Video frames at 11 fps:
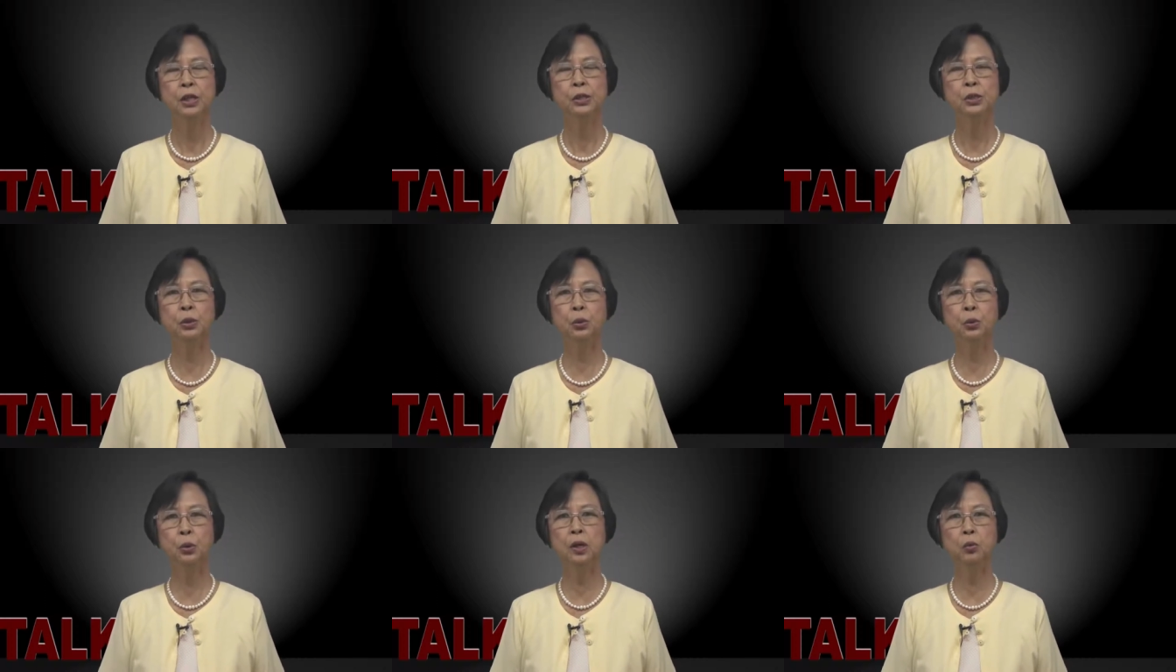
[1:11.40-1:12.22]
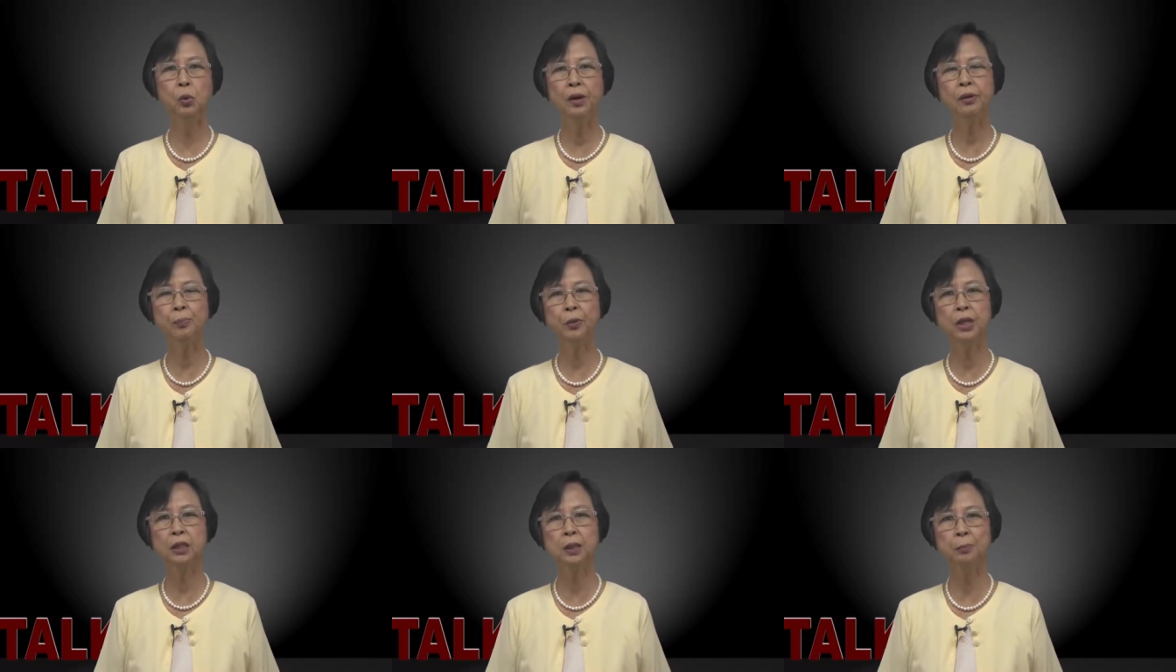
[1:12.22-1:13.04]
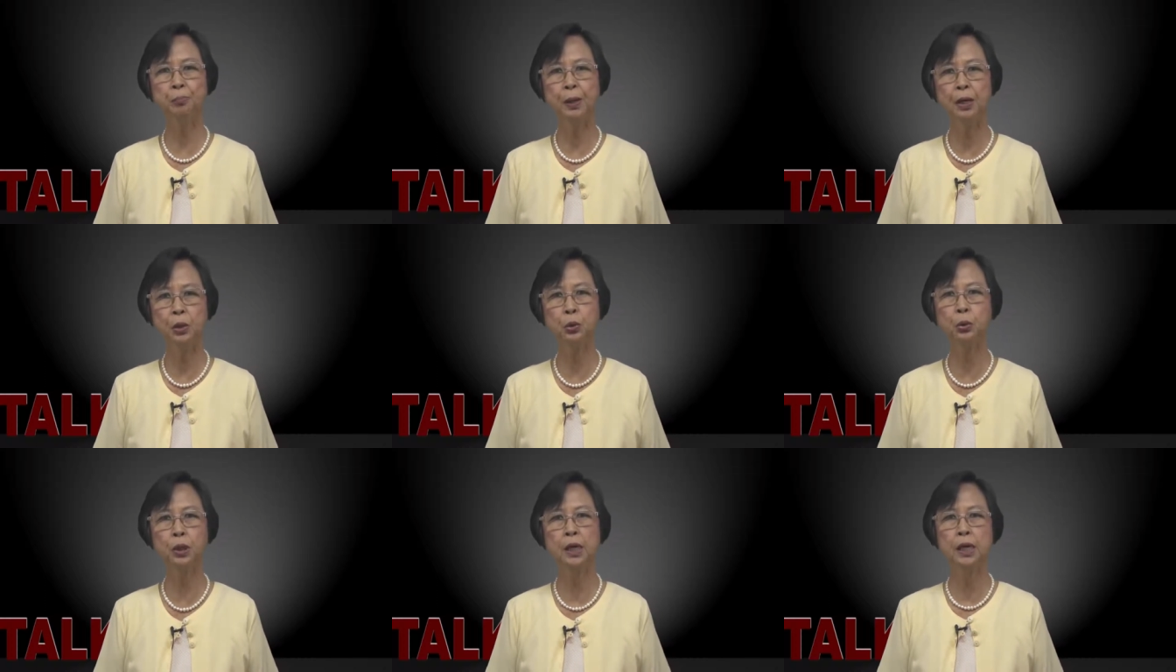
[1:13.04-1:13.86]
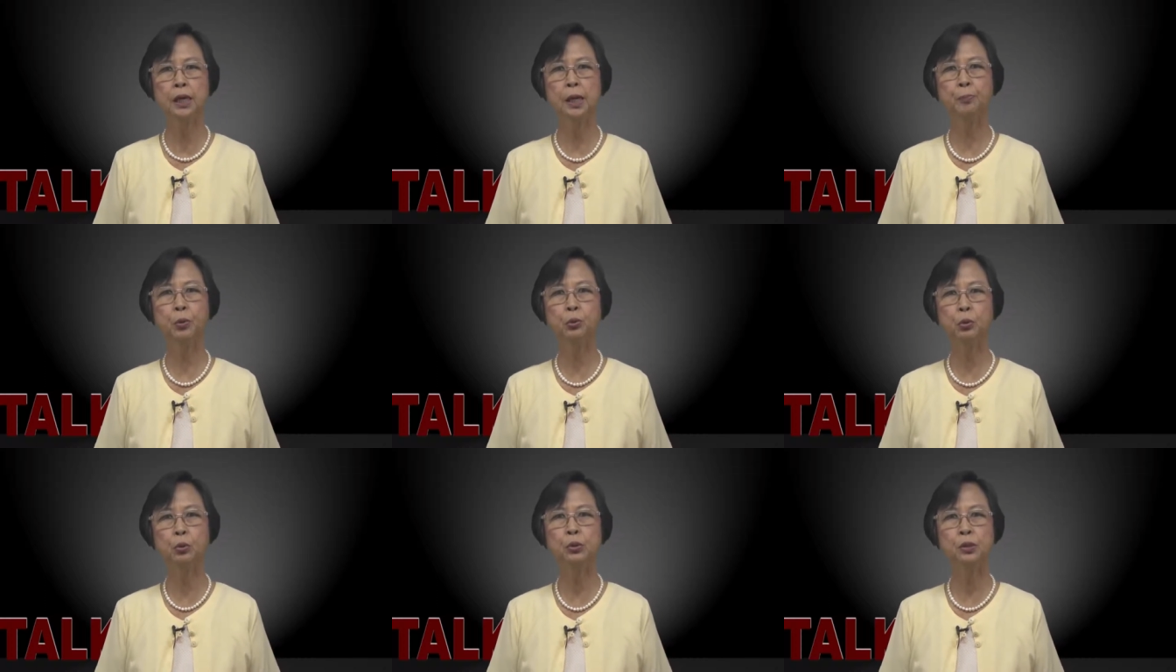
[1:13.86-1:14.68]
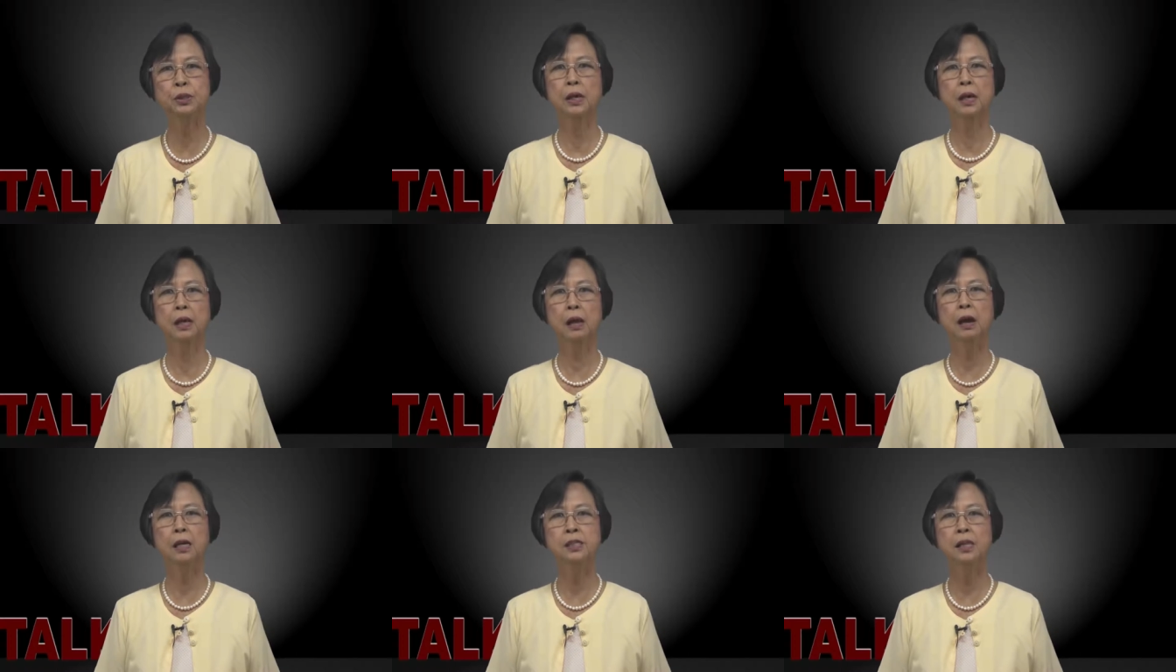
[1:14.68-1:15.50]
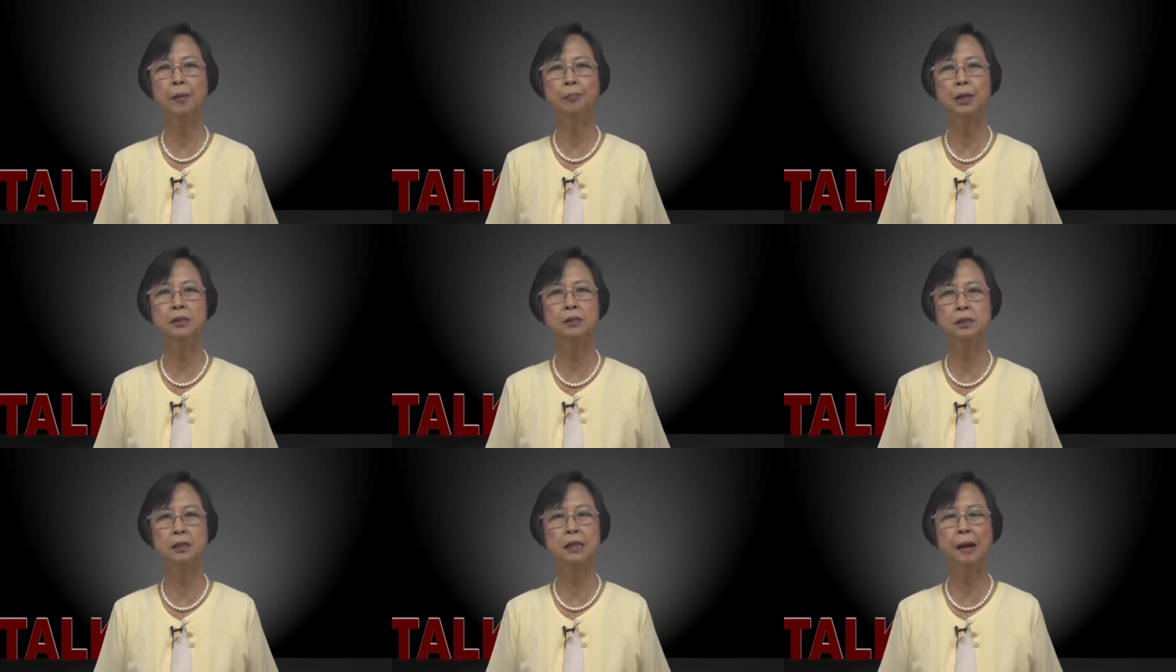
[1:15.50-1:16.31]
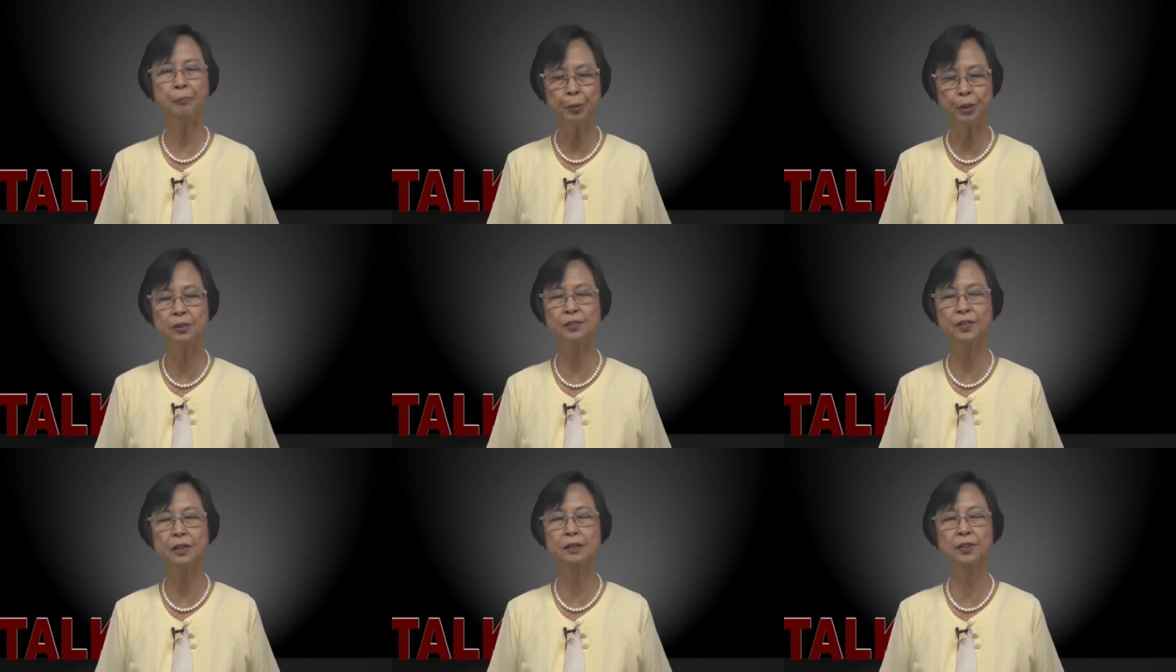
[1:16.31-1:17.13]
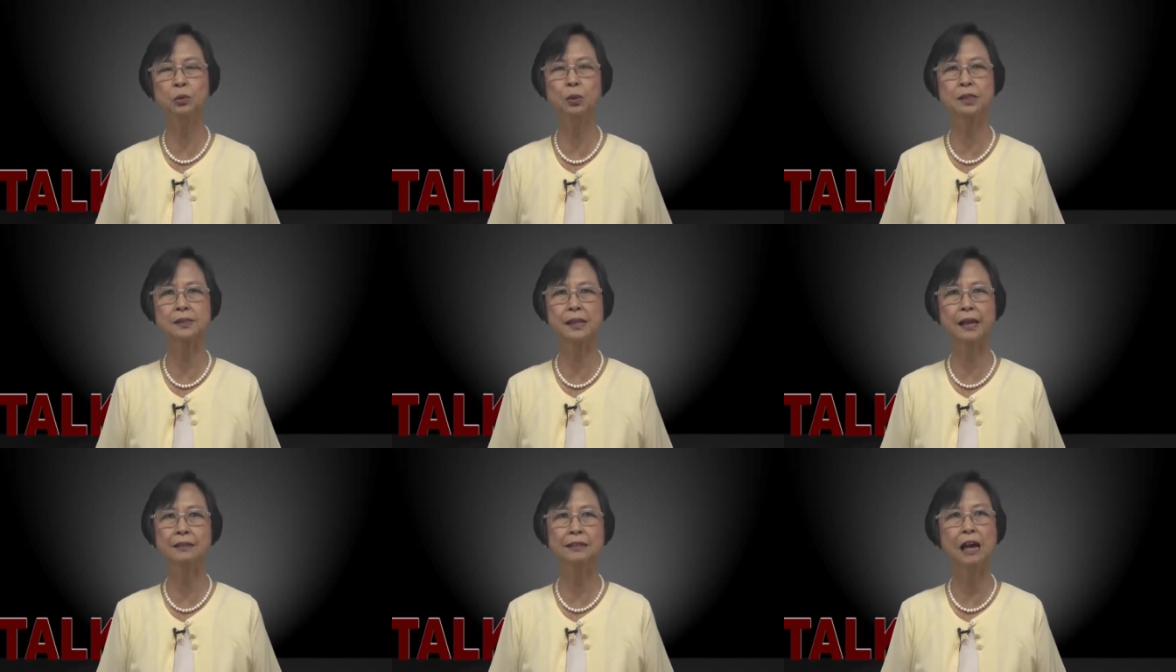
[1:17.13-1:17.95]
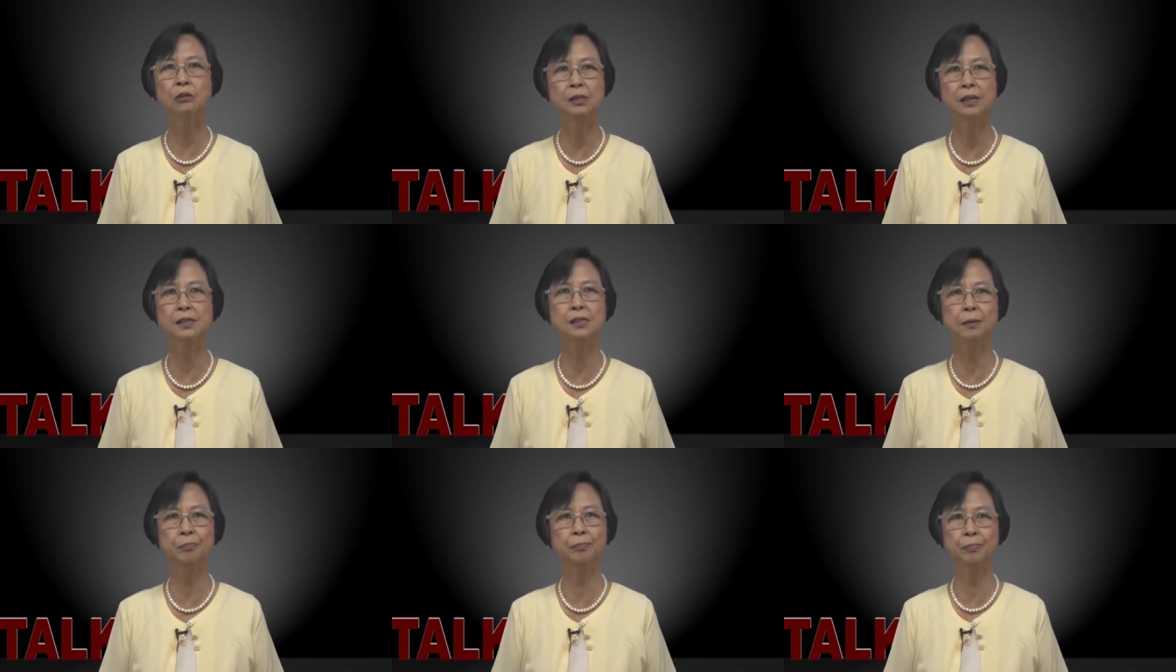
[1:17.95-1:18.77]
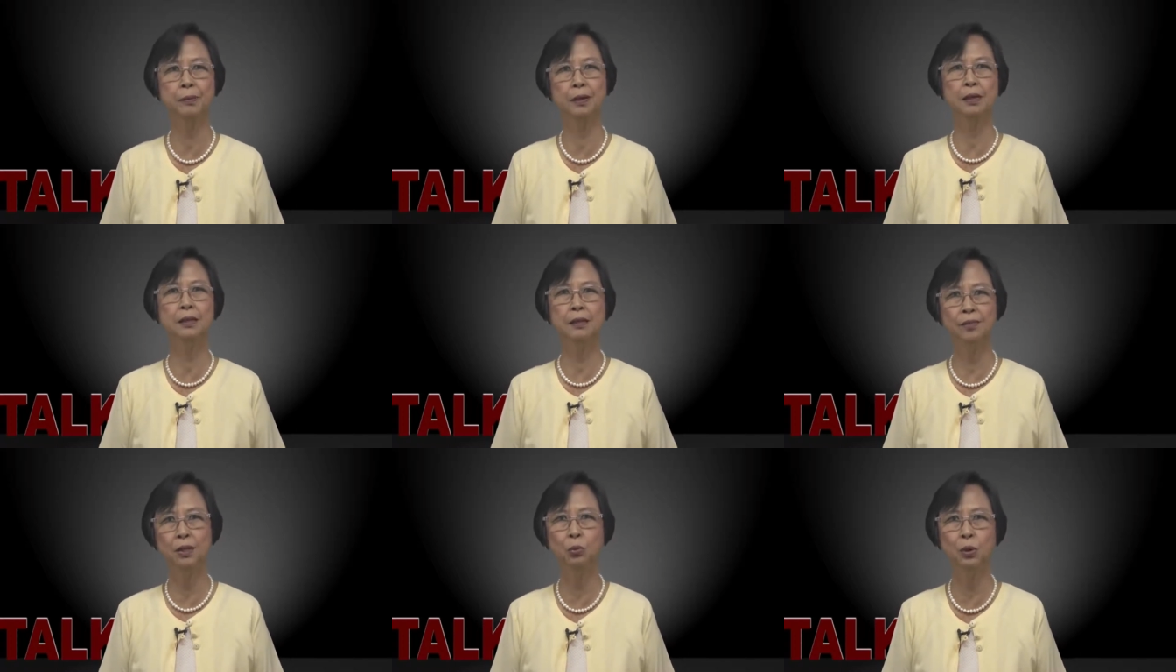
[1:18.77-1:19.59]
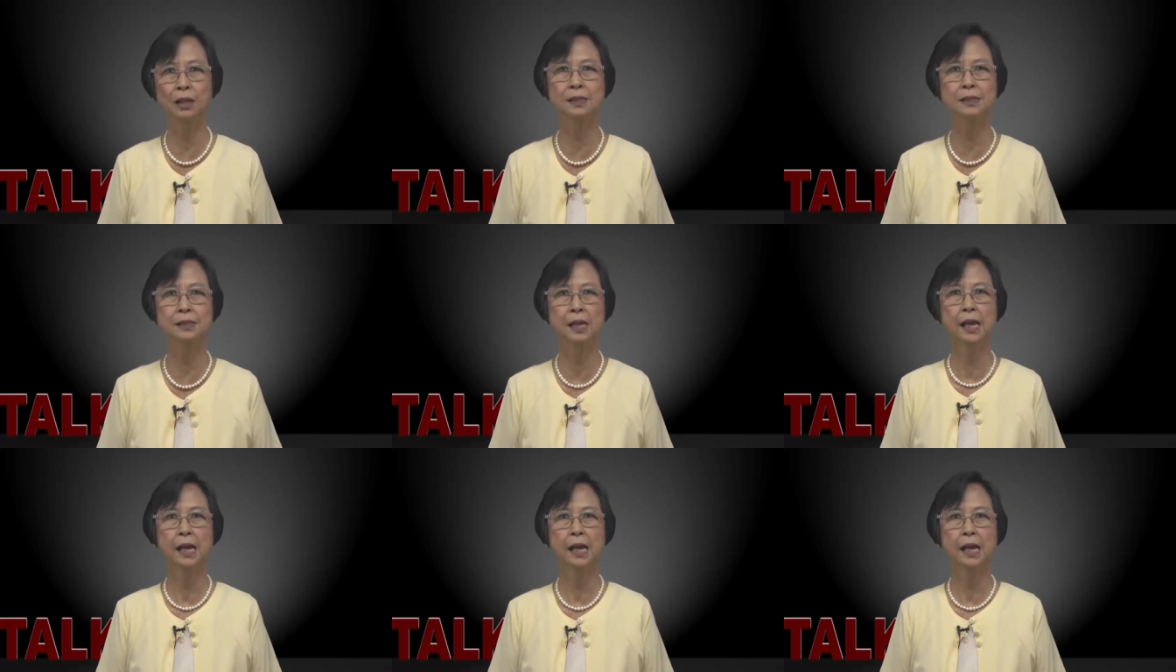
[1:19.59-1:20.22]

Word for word: So in one reproductive period, they produce large numbers, numbers of individuals, like thousands of individuals.